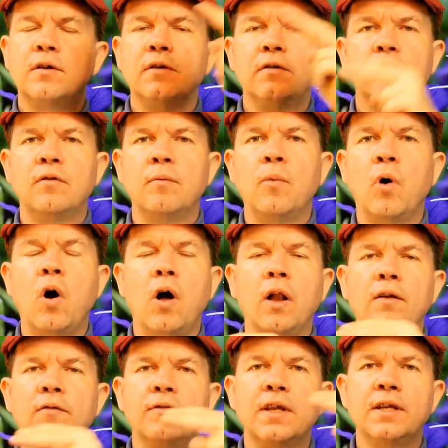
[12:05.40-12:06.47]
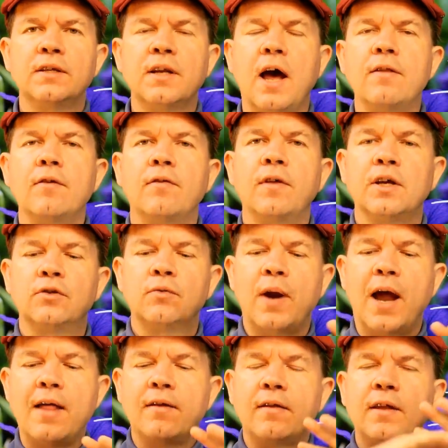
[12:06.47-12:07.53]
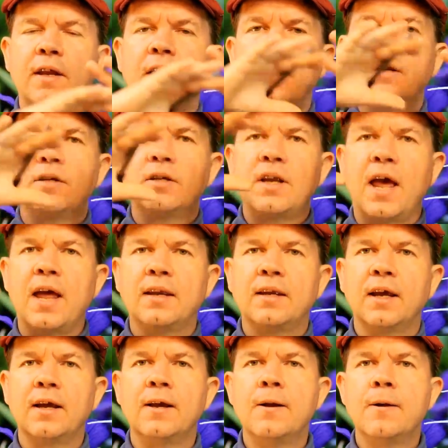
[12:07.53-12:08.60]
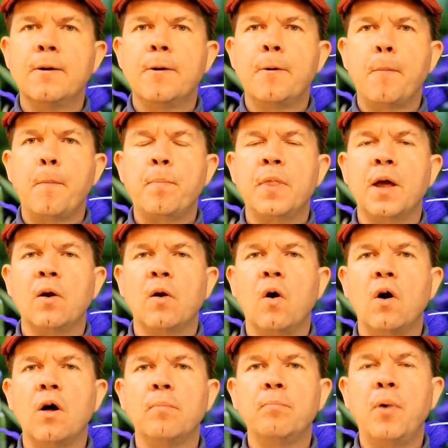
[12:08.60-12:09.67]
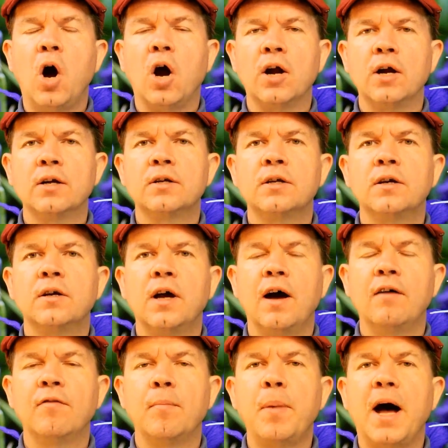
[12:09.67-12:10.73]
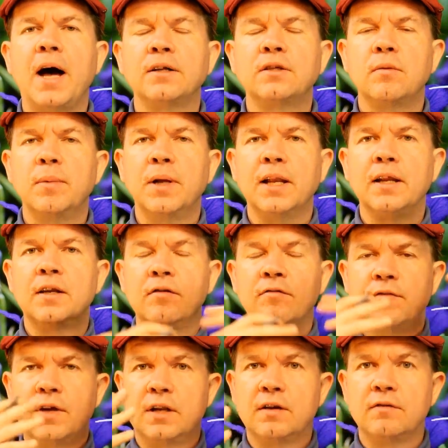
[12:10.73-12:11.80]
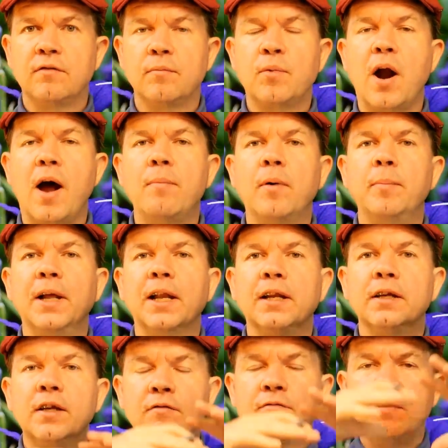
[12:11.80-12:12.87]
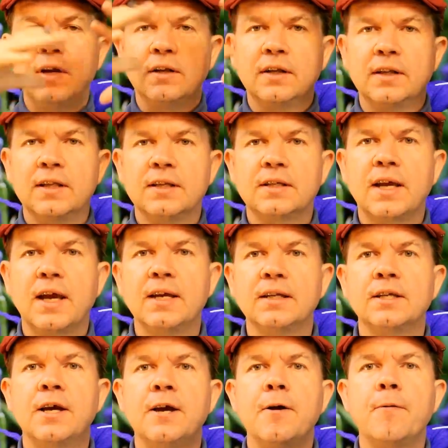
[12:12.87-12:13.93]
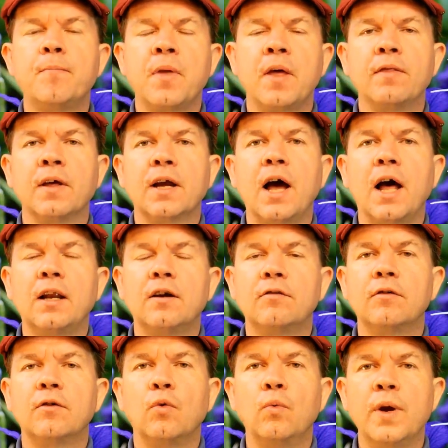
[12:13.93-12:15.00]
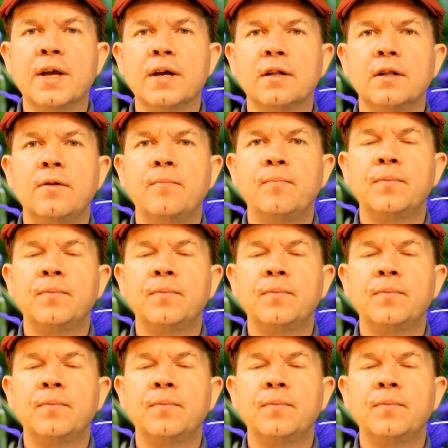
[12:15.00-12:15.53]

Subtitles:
from all of these other things, rather than understanding they're all part of a possibility field, of a probability field, in this case, the color wheel,